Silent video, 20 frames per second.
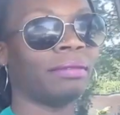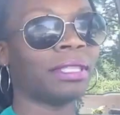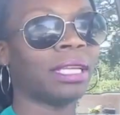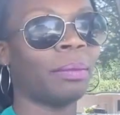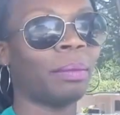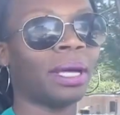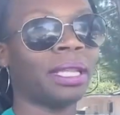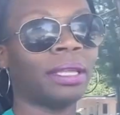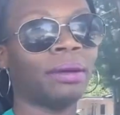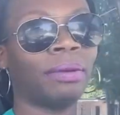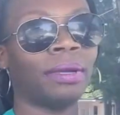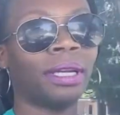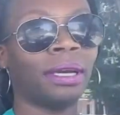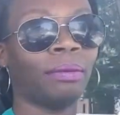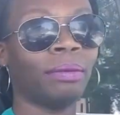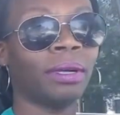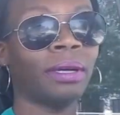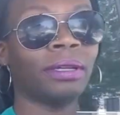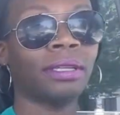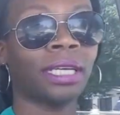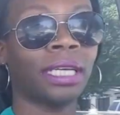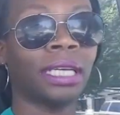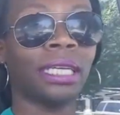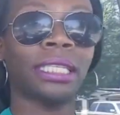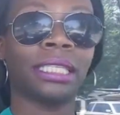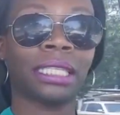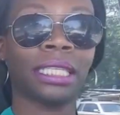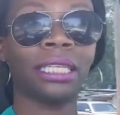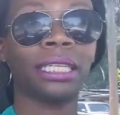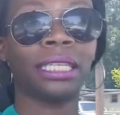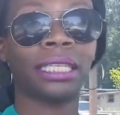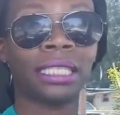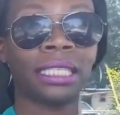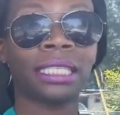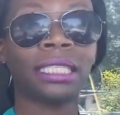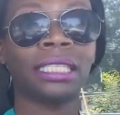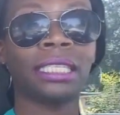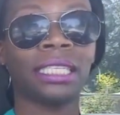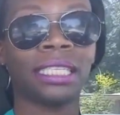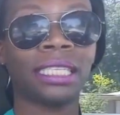gonna even talk about that right now. We're gonna get into the
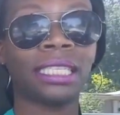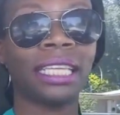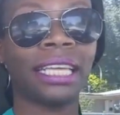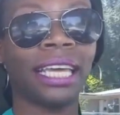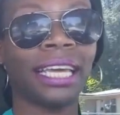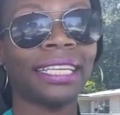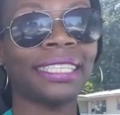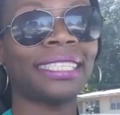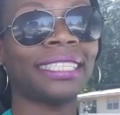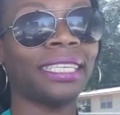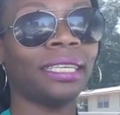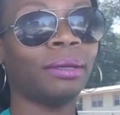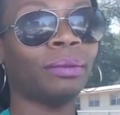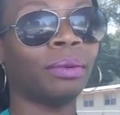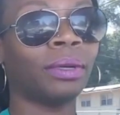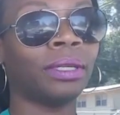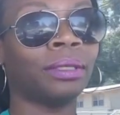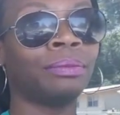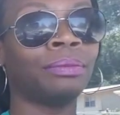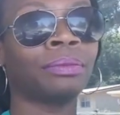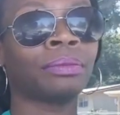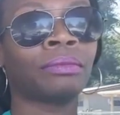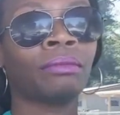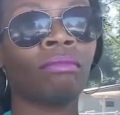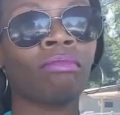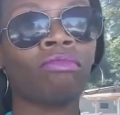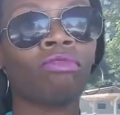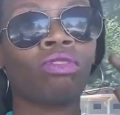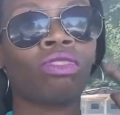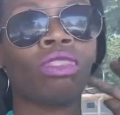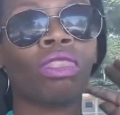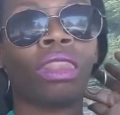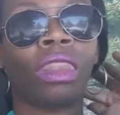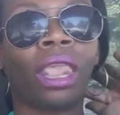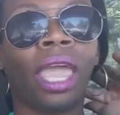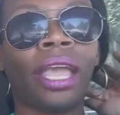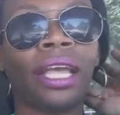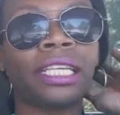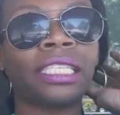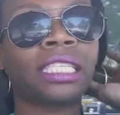CST
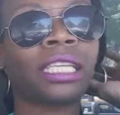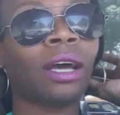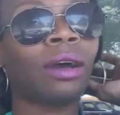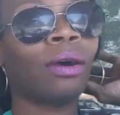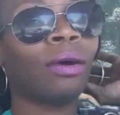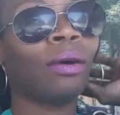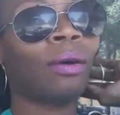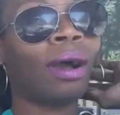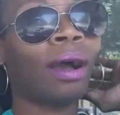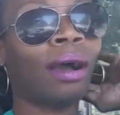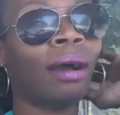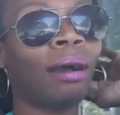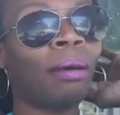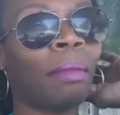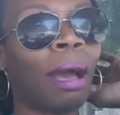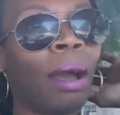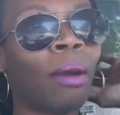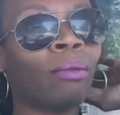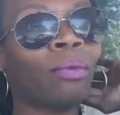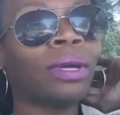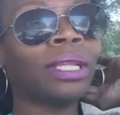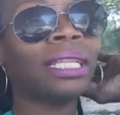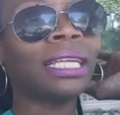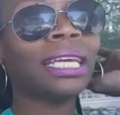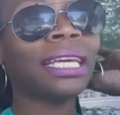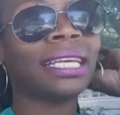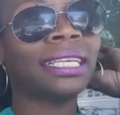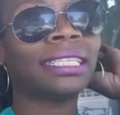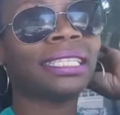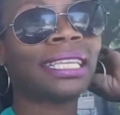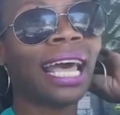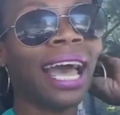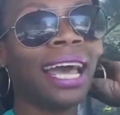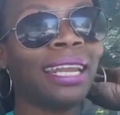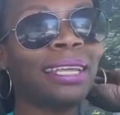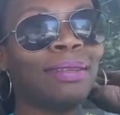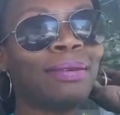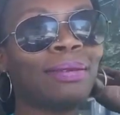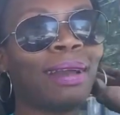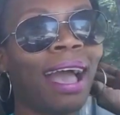one. And so I'm really
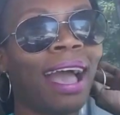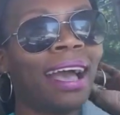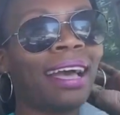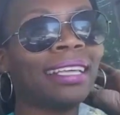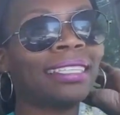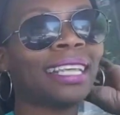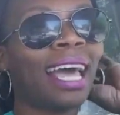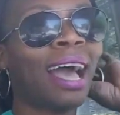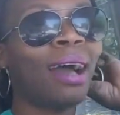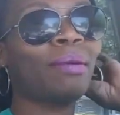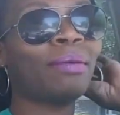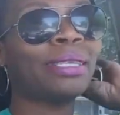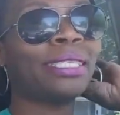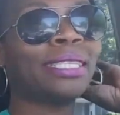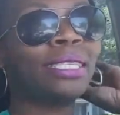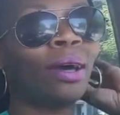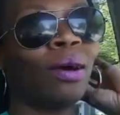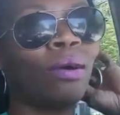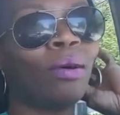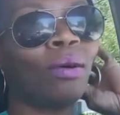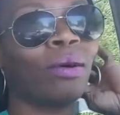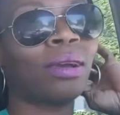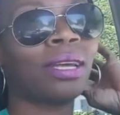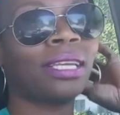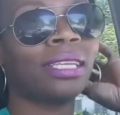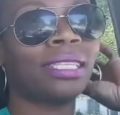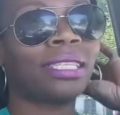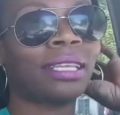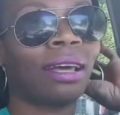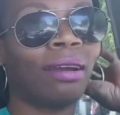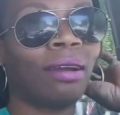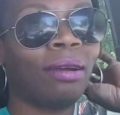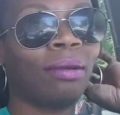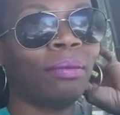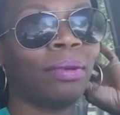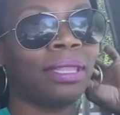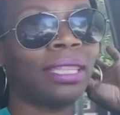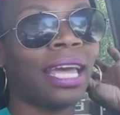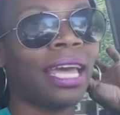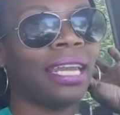excited, you guys. I was so
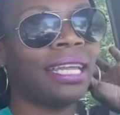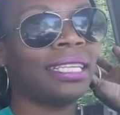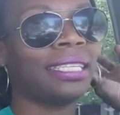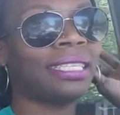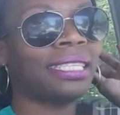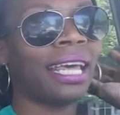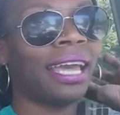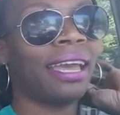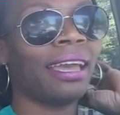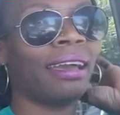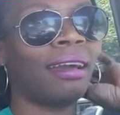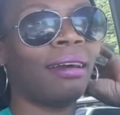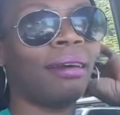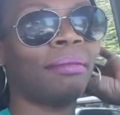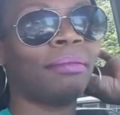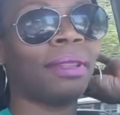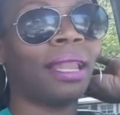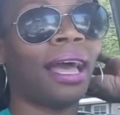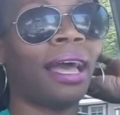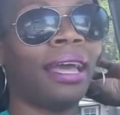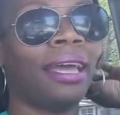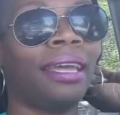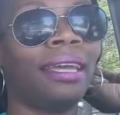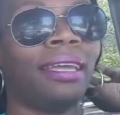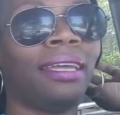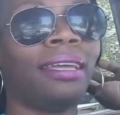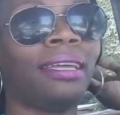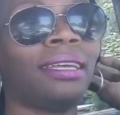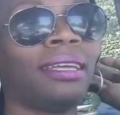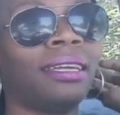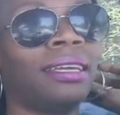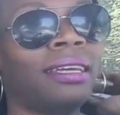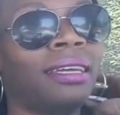concerned with that exam. Like,